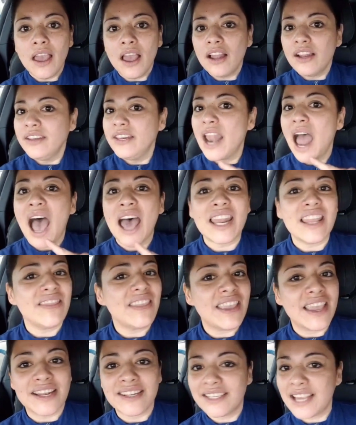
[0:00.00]
not in the
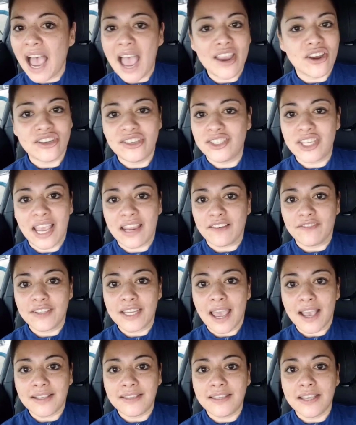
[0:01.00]
entire state of
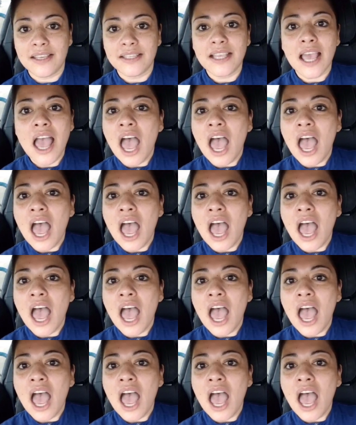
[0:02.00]
Texas,